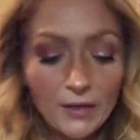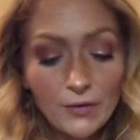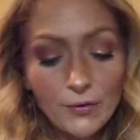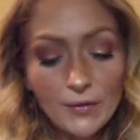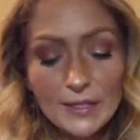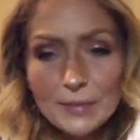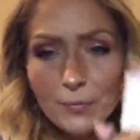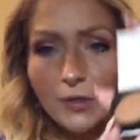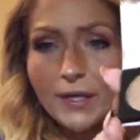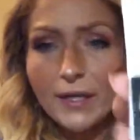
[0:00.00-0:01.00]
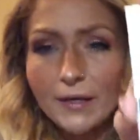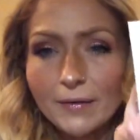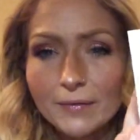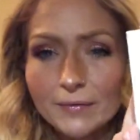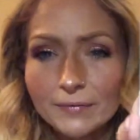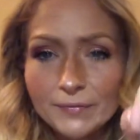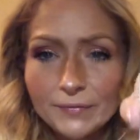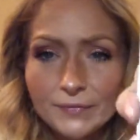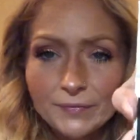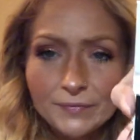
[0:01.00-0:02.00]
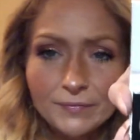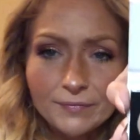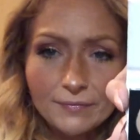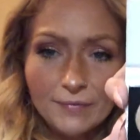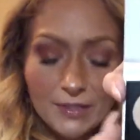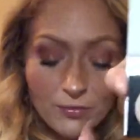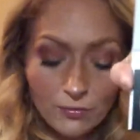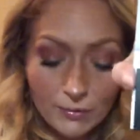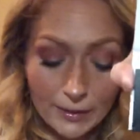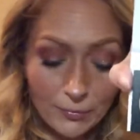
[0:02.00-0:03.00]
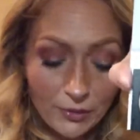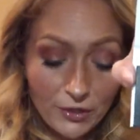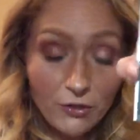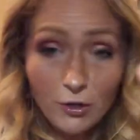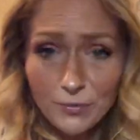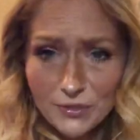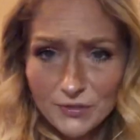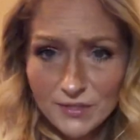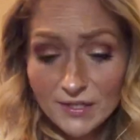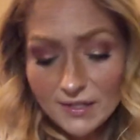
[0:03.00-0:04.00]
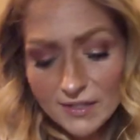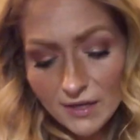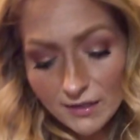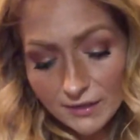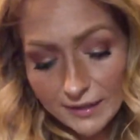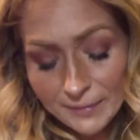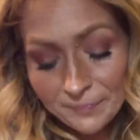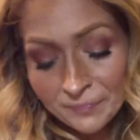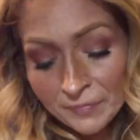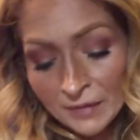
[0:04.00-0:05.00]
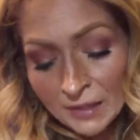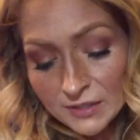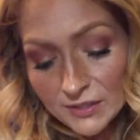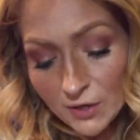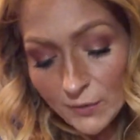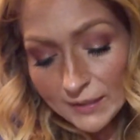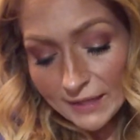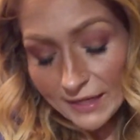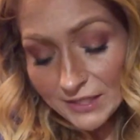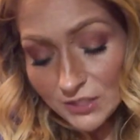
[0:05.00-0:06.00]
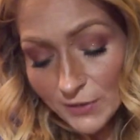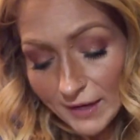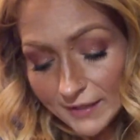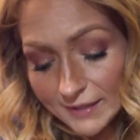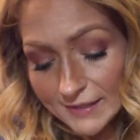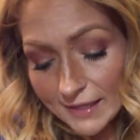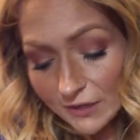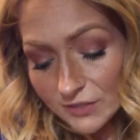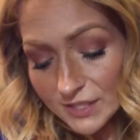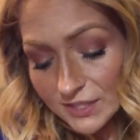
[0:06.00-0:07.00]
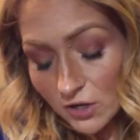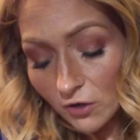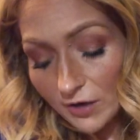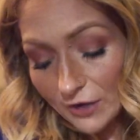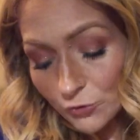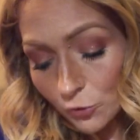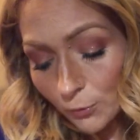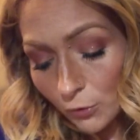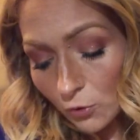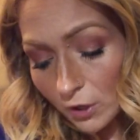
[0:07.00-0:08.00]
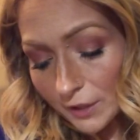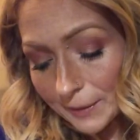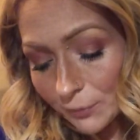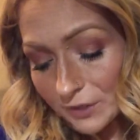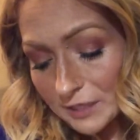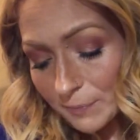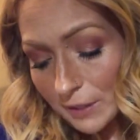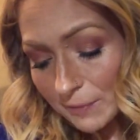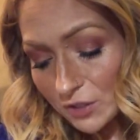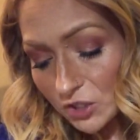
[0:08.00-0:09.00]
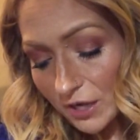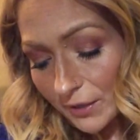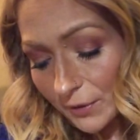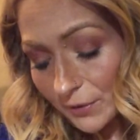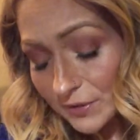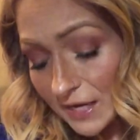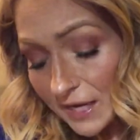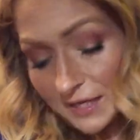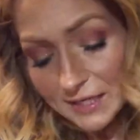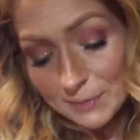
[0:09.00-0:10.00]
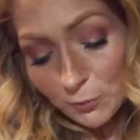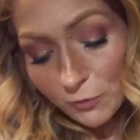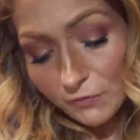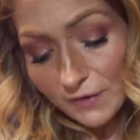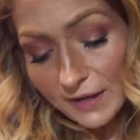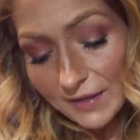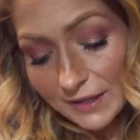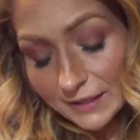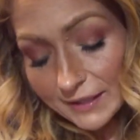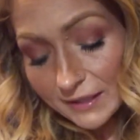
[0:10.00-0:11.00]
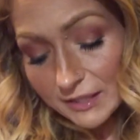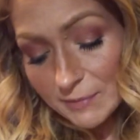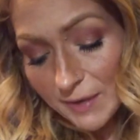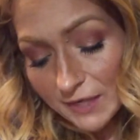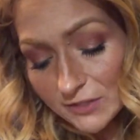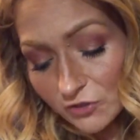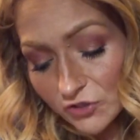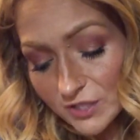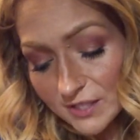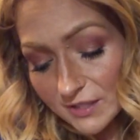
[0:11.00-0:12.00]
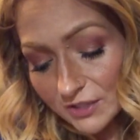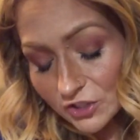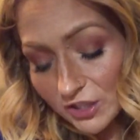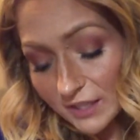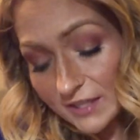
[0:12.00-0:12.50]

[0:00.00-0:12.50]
Ooh, that's pretty. That's really pretty. You can almost use this as a highlight. So in case you had any doubts, this all-natural pro-quality pressed pigment shadows is proof that clean cosmetics are just as legit